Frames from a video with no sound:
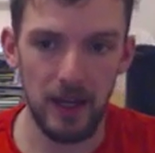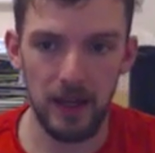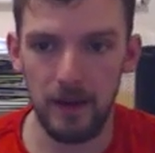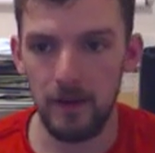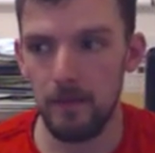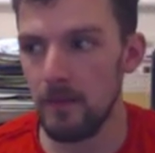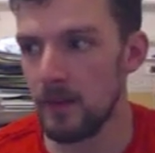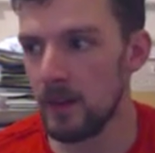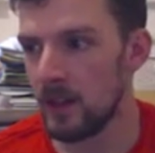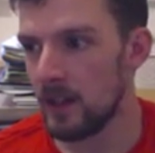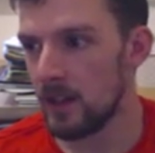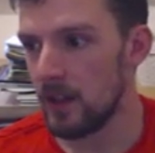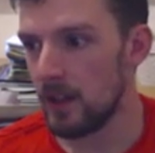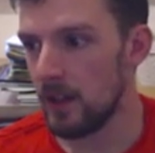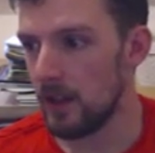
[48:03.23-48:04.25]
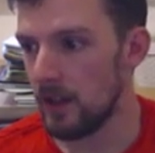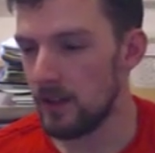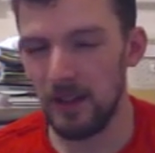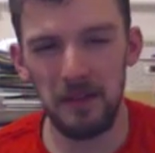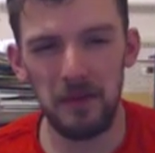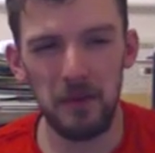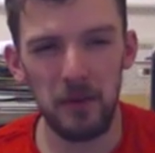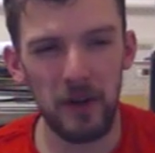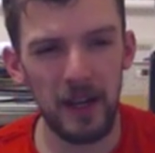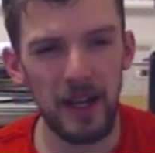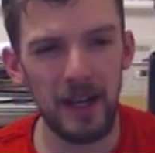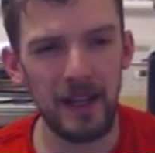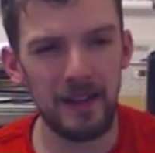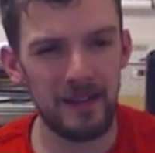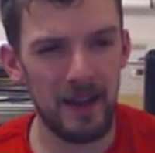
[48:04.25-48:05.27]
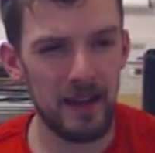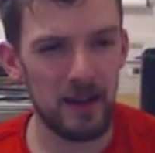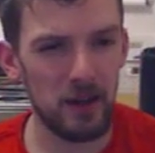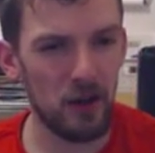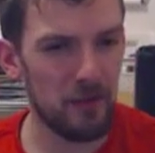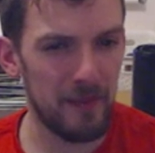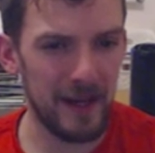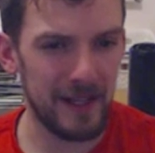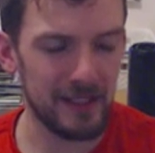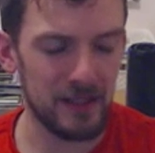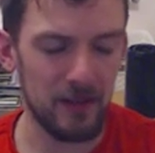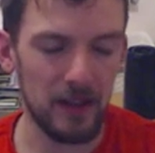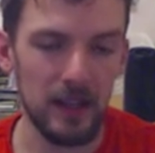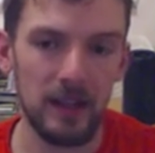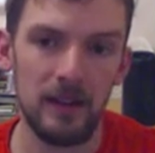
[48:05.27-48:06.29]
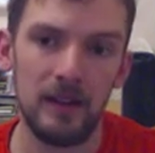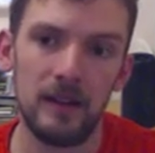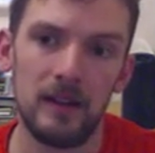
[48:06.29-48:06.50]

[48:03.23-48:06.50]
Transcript: It didn't really take off massively.